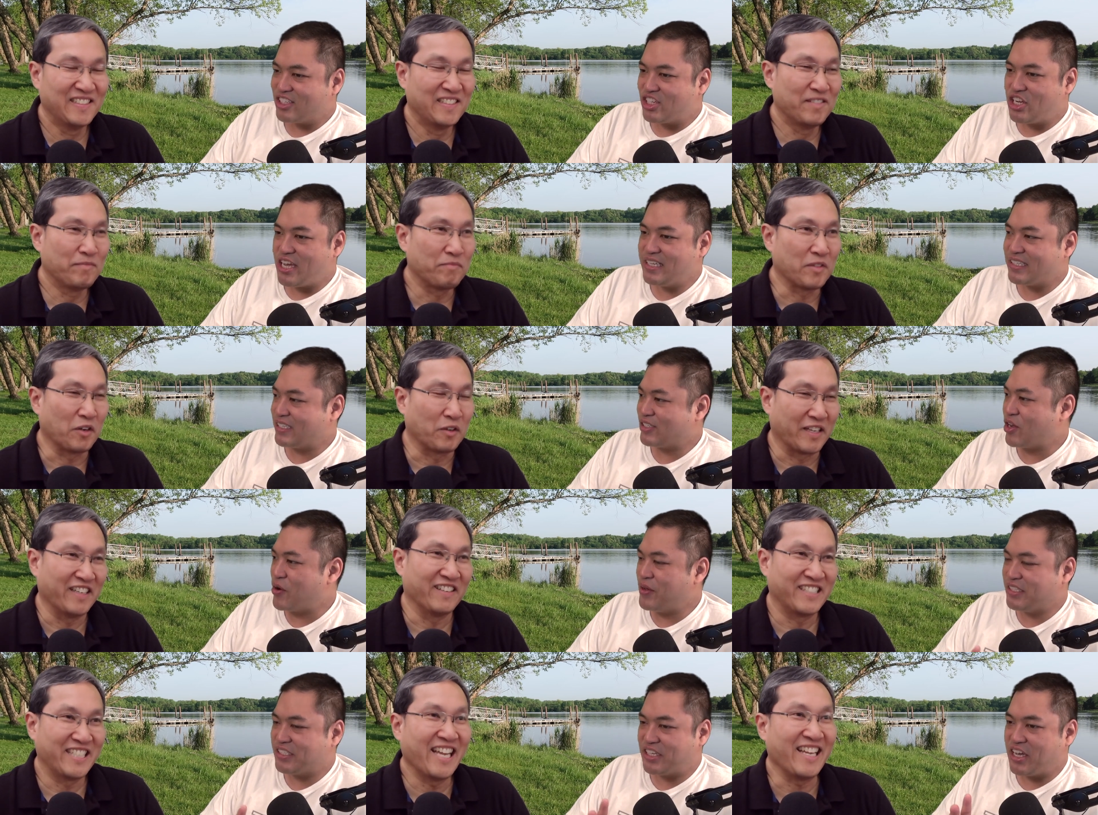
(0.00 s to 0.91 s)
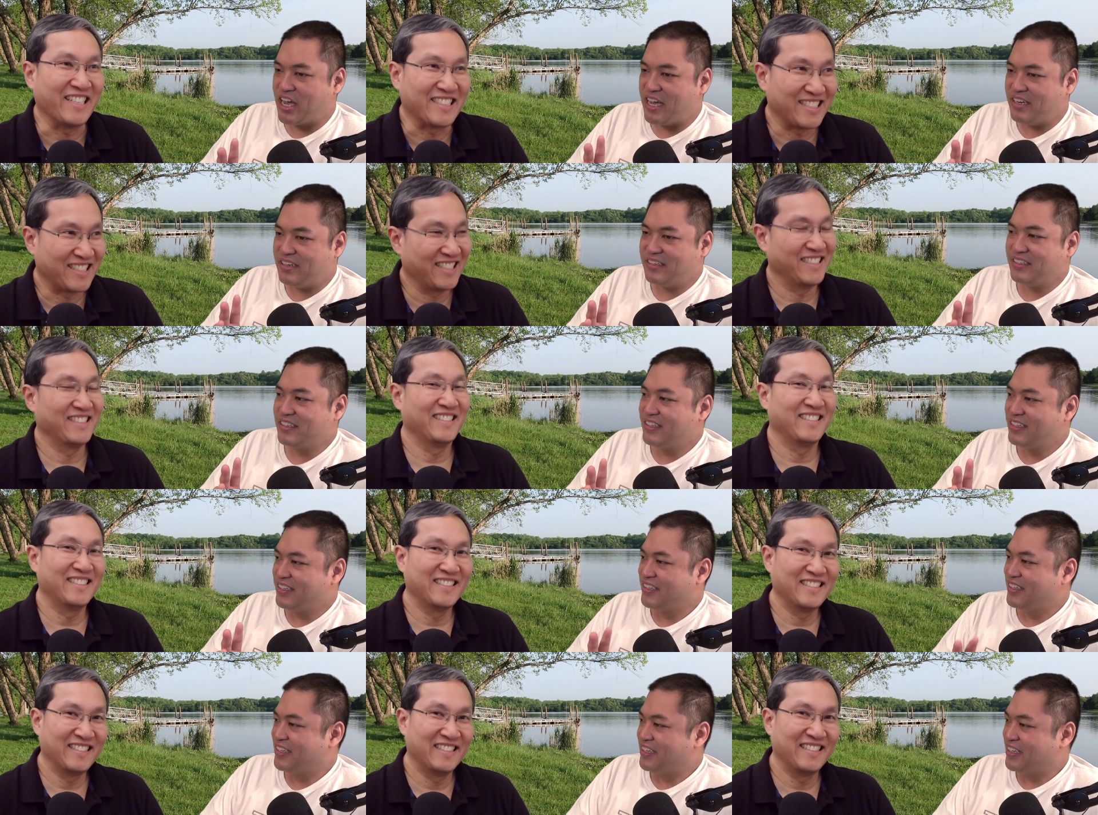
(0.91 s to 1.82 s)
Speaker 1: cheese is okay, always good.
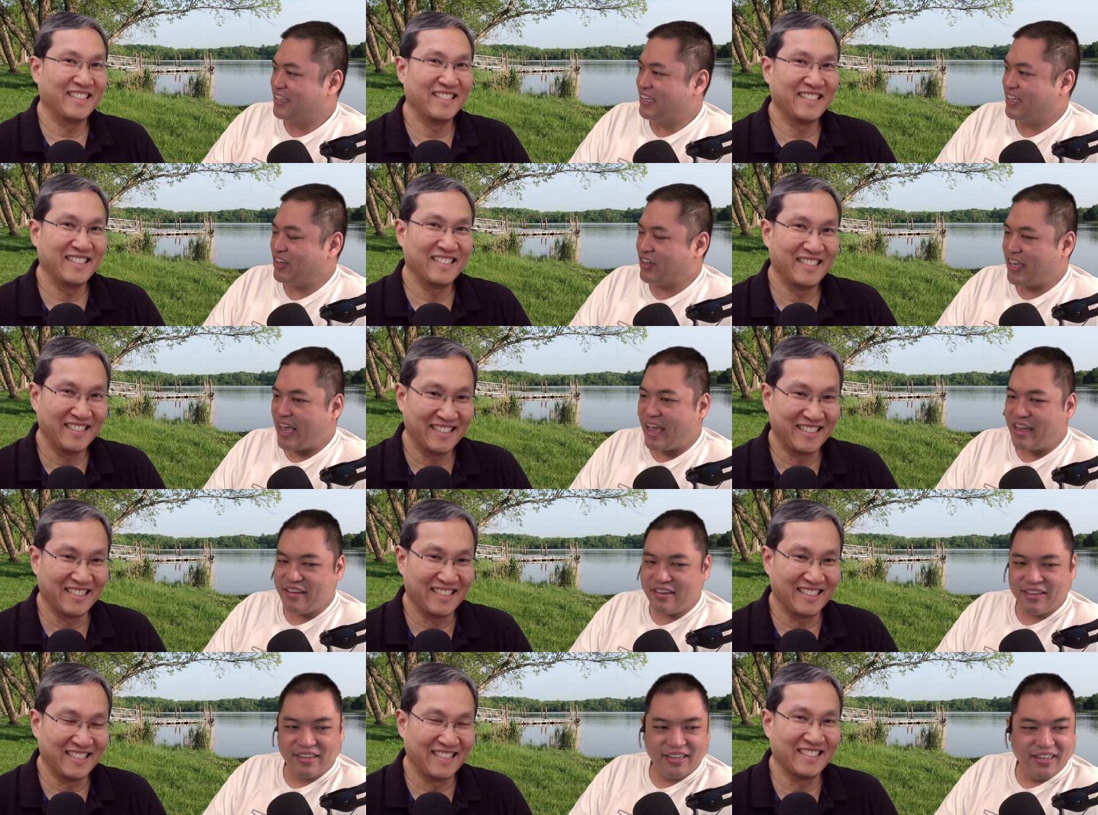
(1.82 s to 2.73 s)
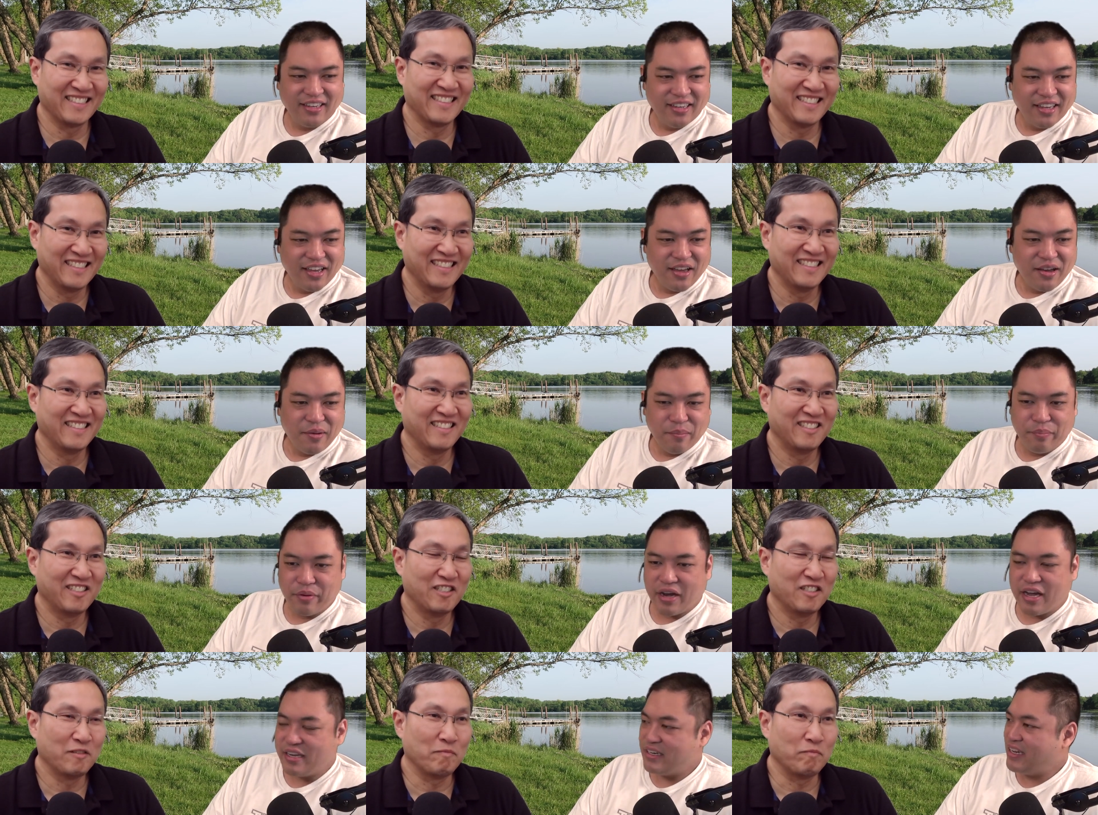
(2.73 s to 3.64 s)
Okay,
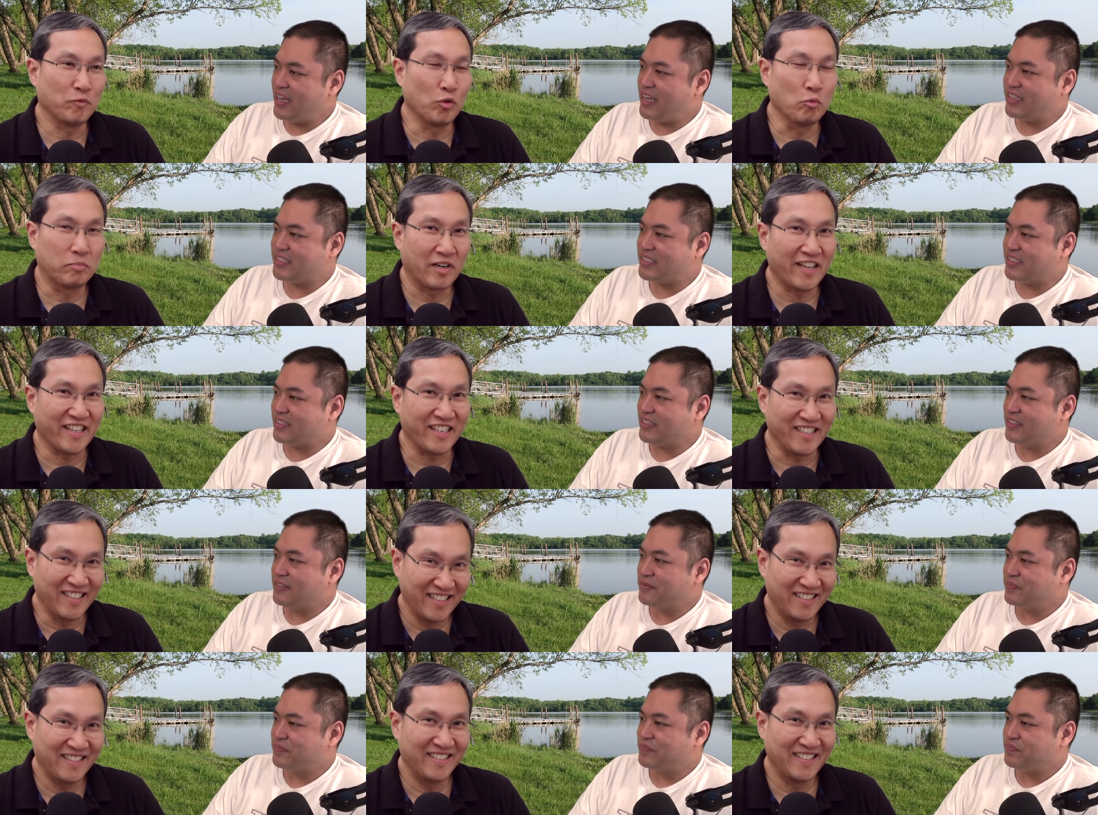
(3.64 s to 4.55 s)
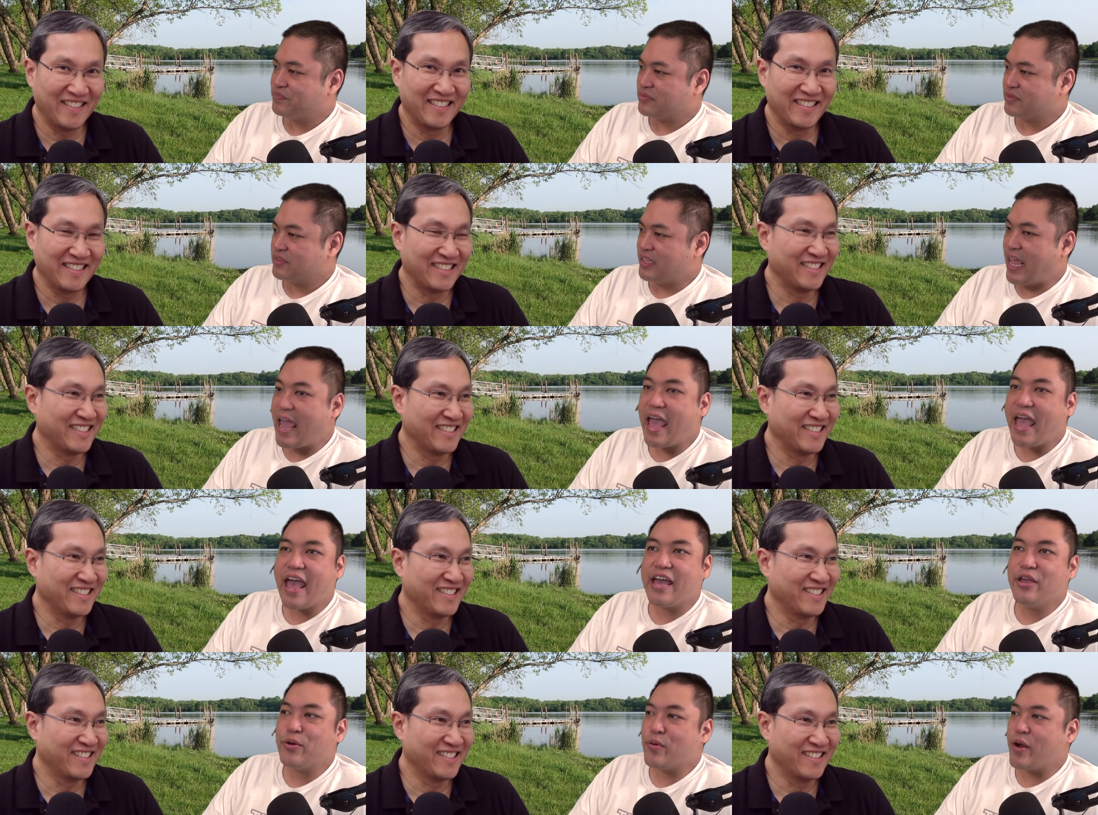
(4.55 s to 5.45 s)
but no bread.
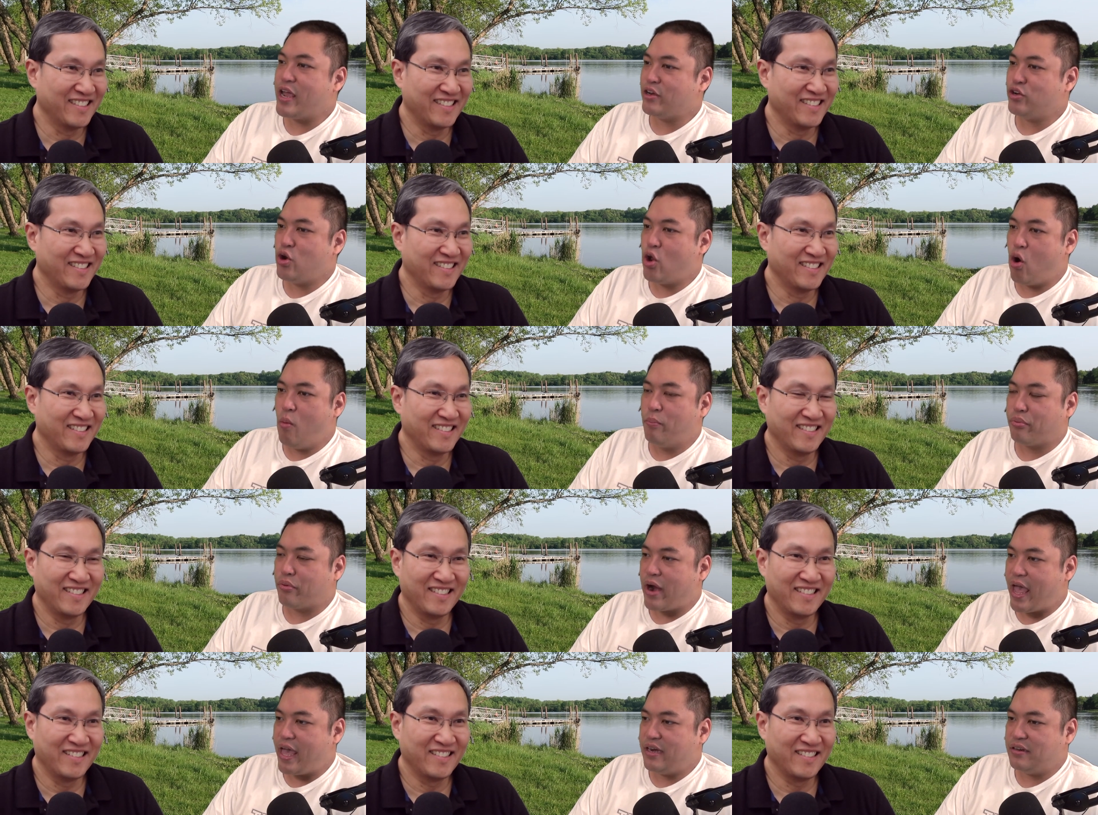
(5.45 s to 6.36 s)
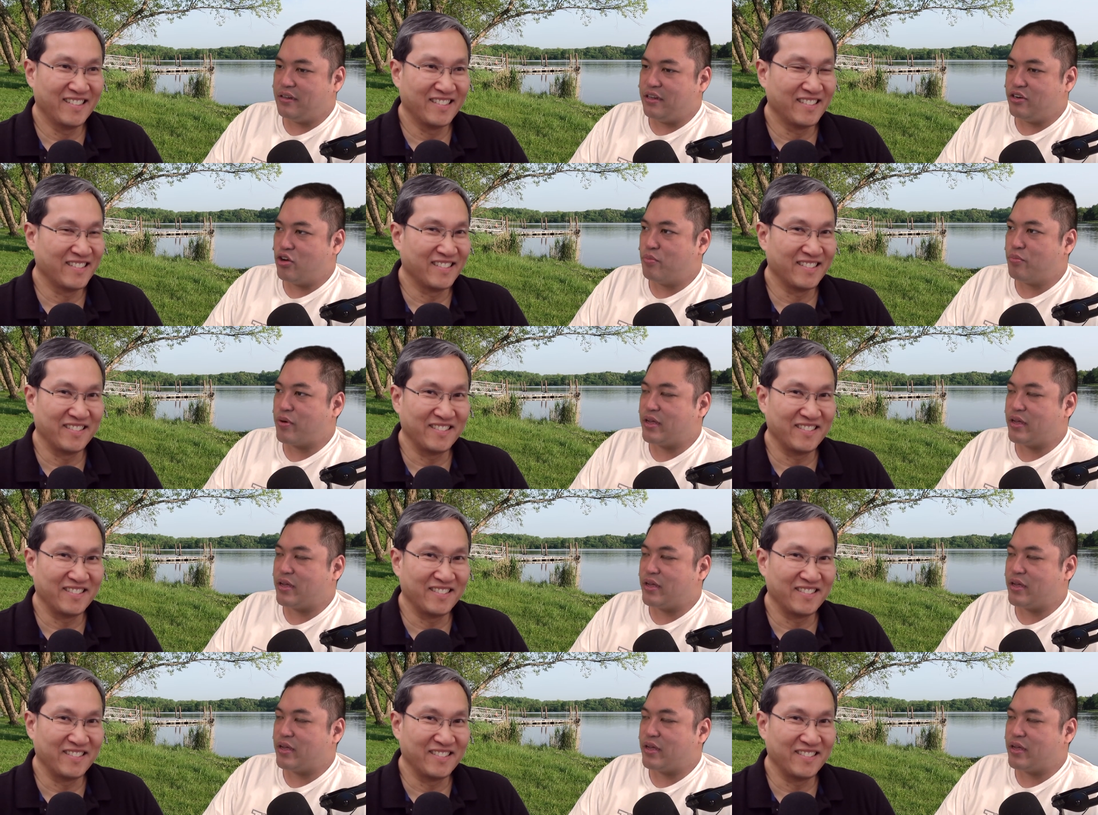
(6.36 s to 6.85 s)
Yeah, you're right. No bread. No